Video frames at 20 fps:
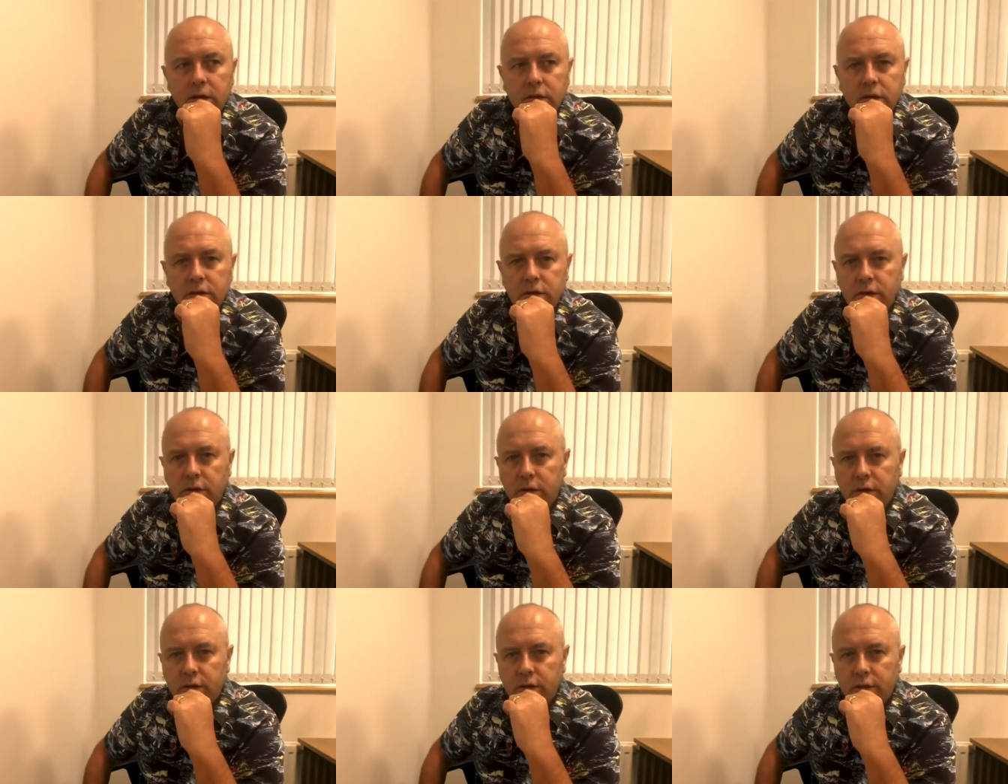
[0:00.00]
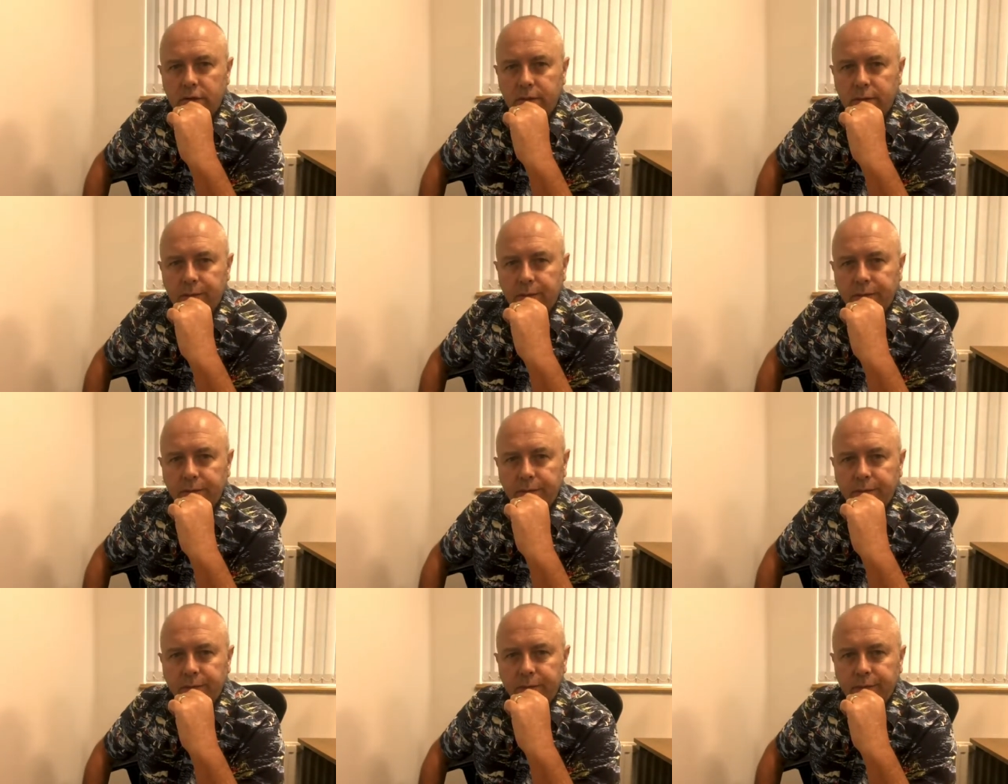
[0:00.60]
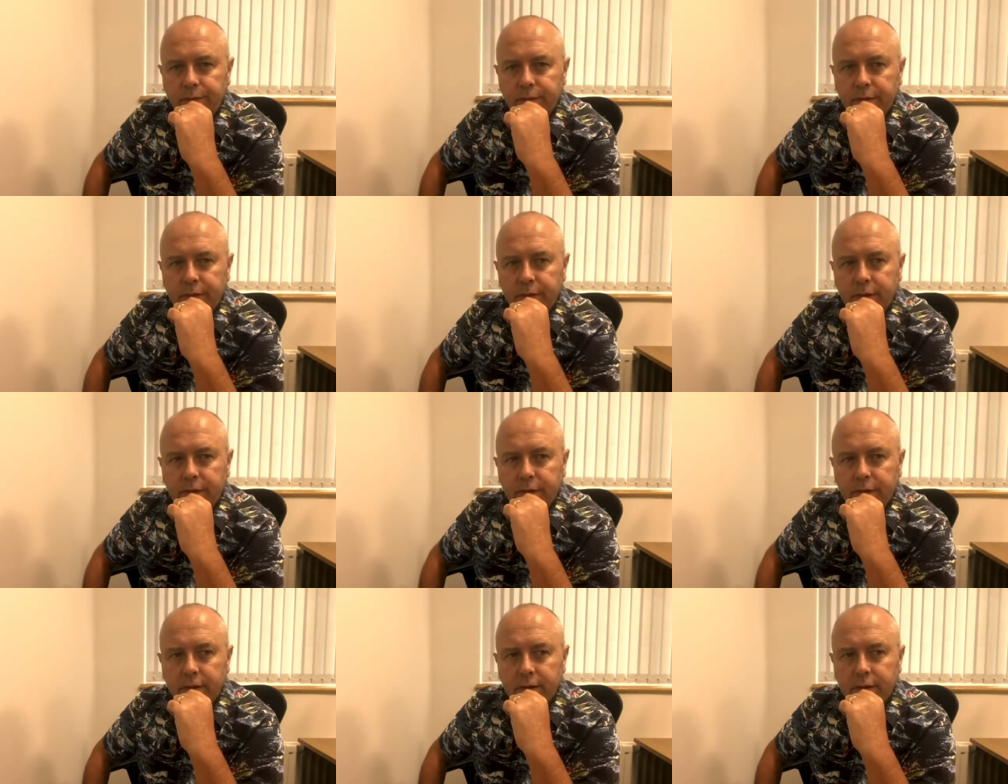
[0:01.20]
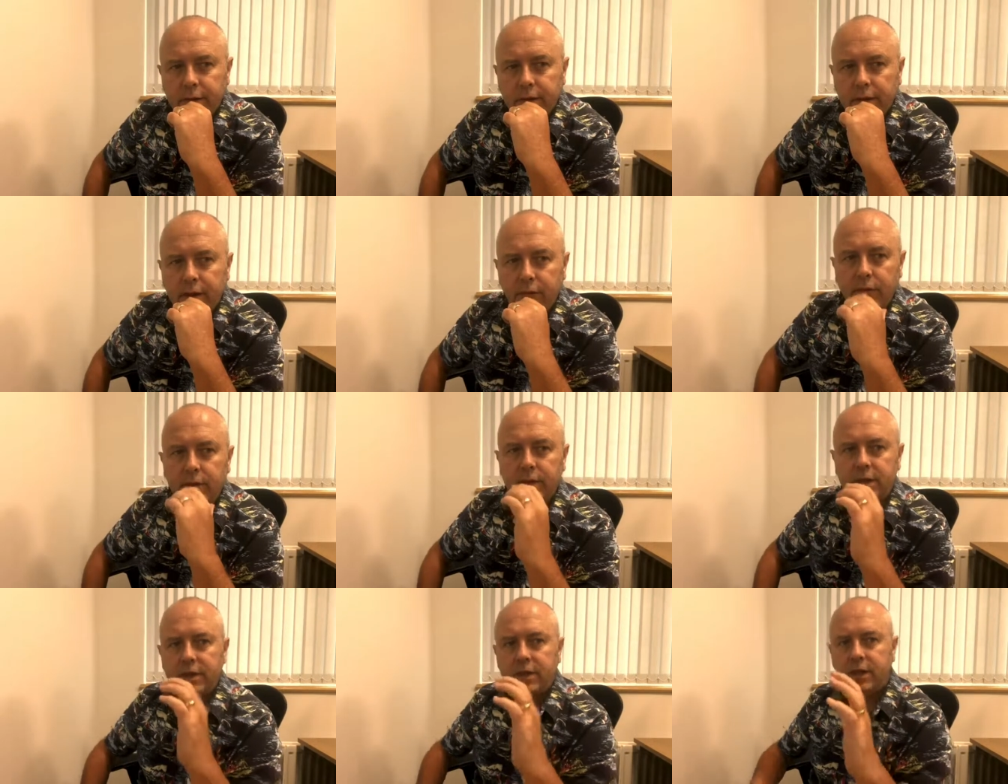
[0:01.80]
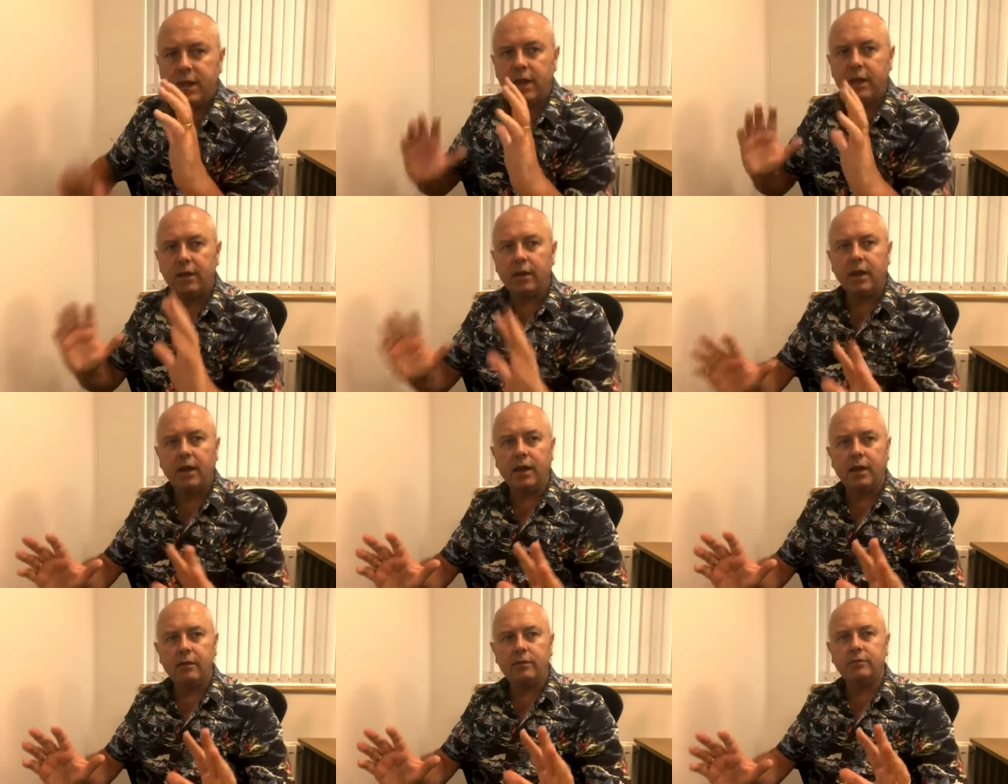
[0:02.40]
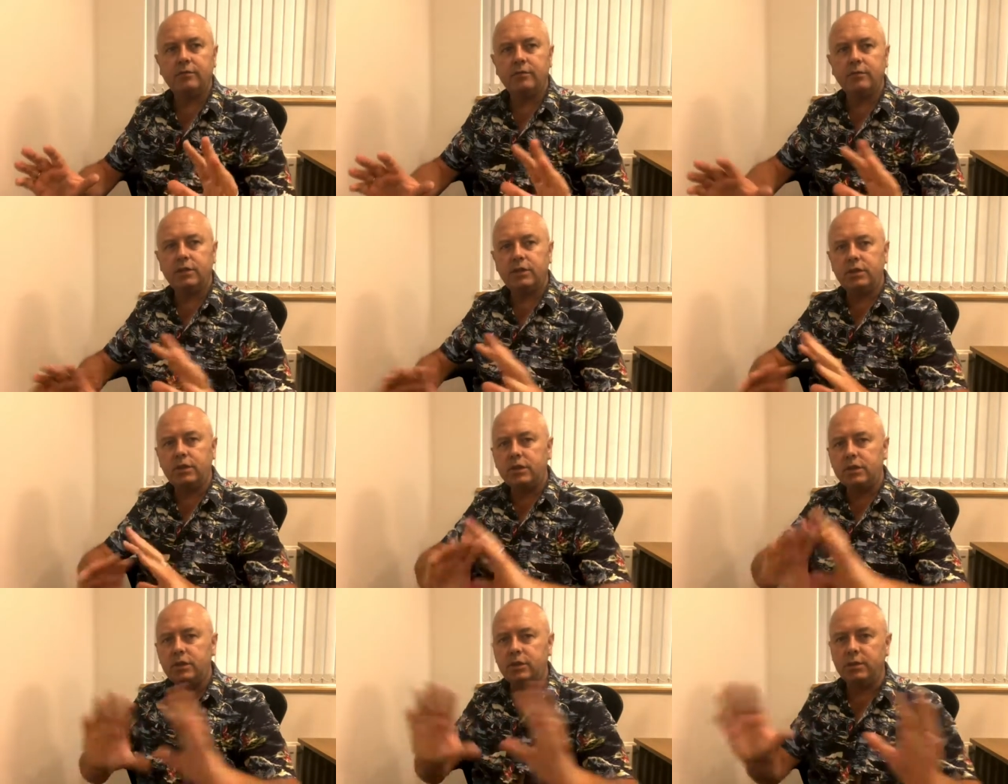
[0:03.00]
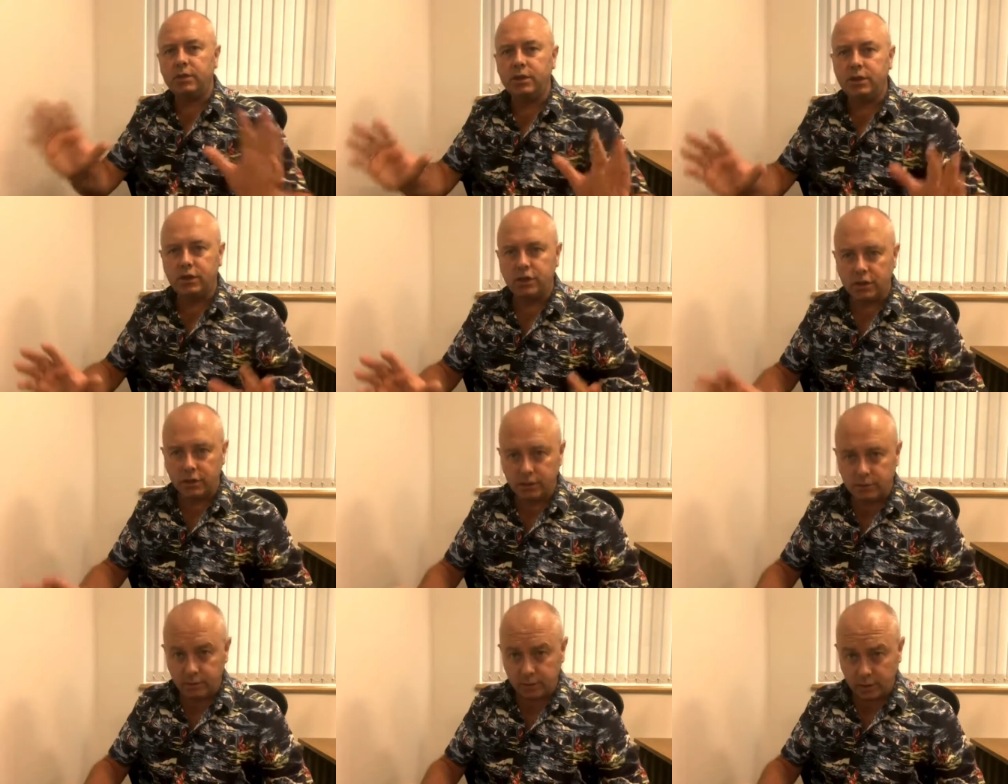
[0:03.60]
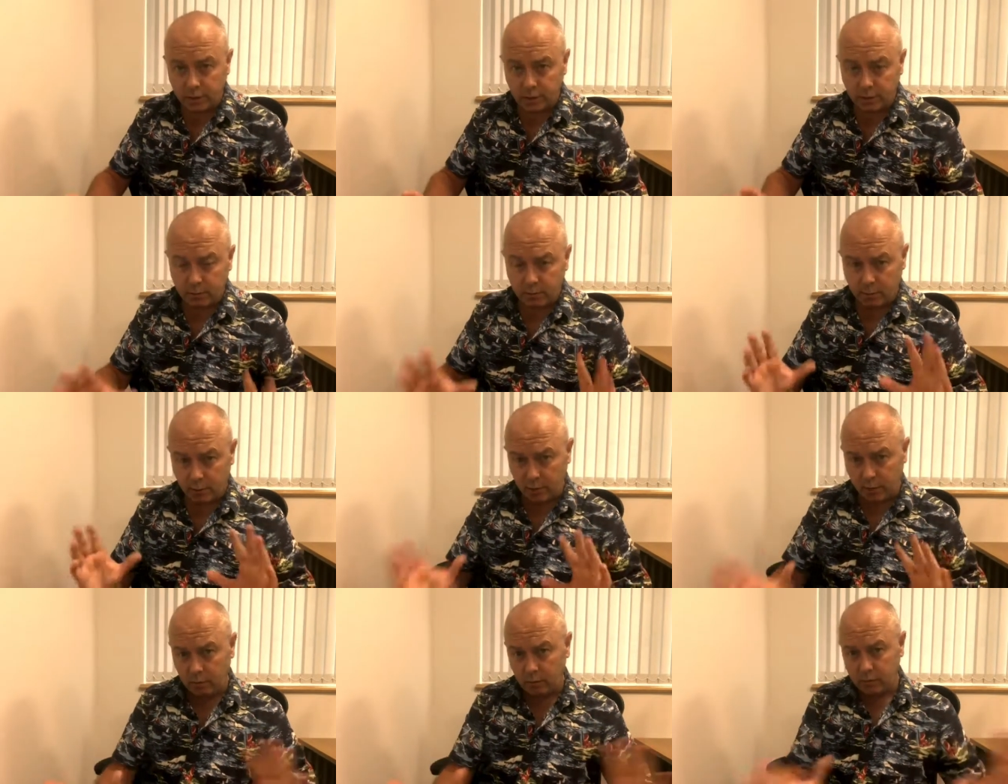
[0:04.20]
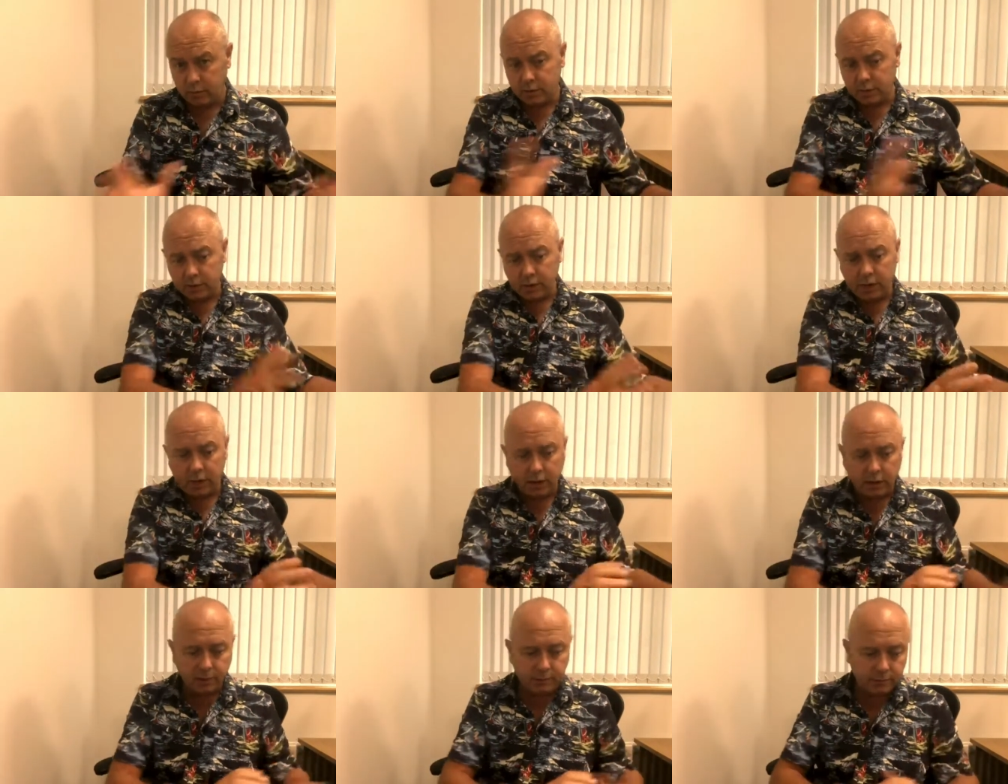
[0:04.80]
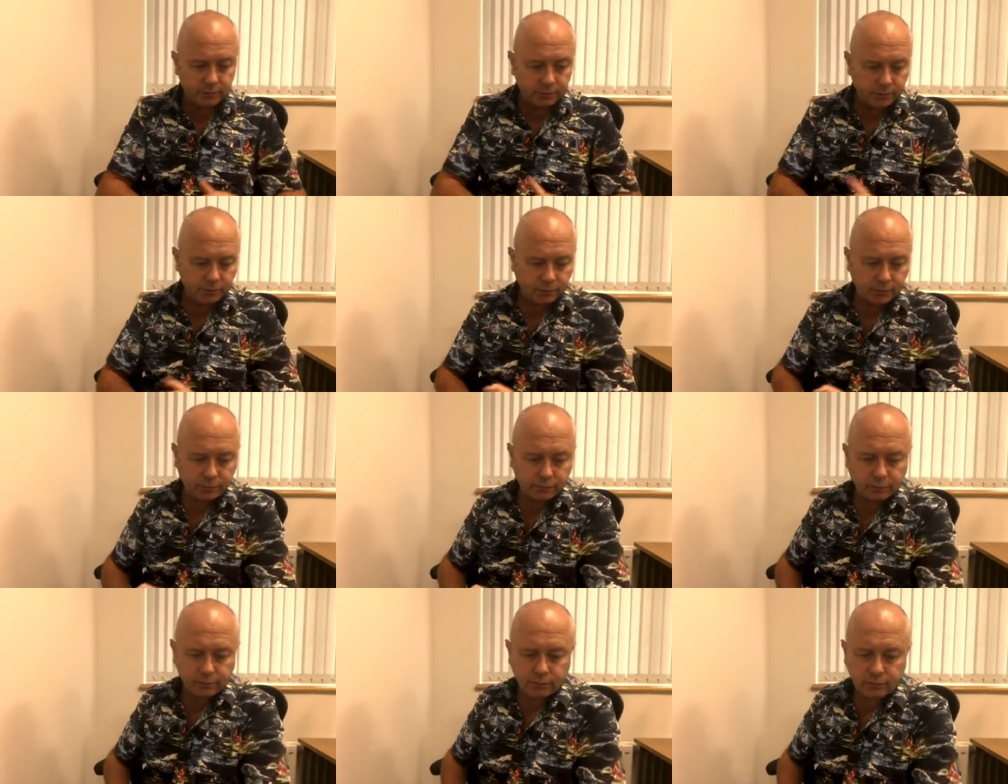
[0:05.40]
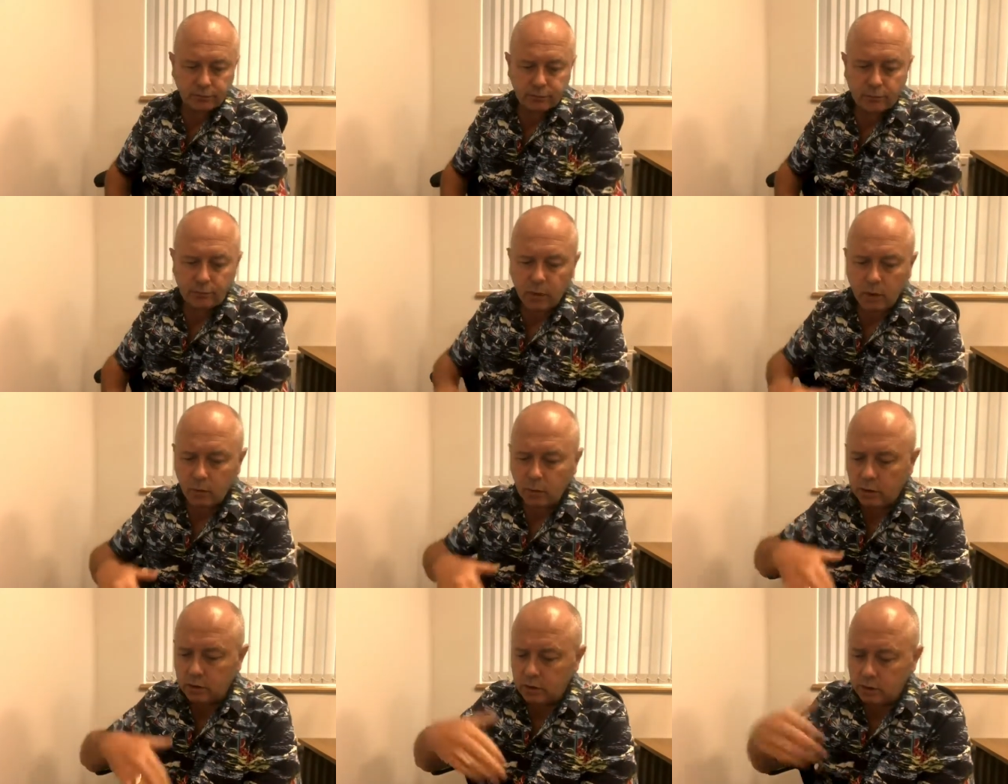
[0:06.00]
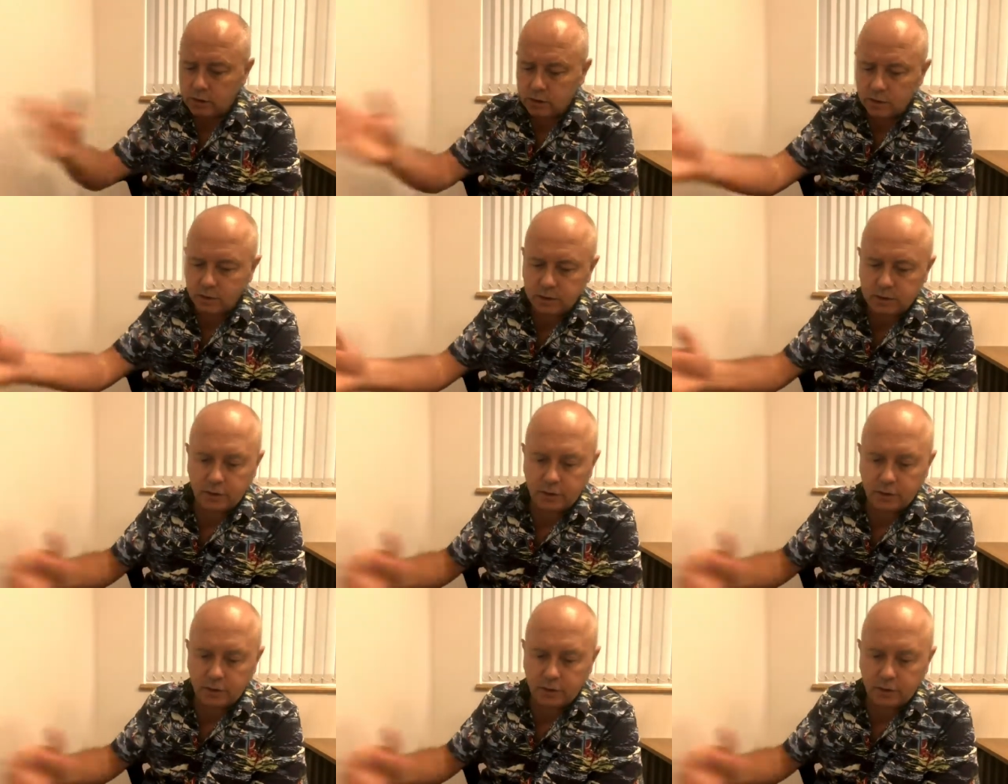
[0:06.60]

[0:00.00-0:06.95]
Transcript: So if we take that situation and put it on one side, we'll go to a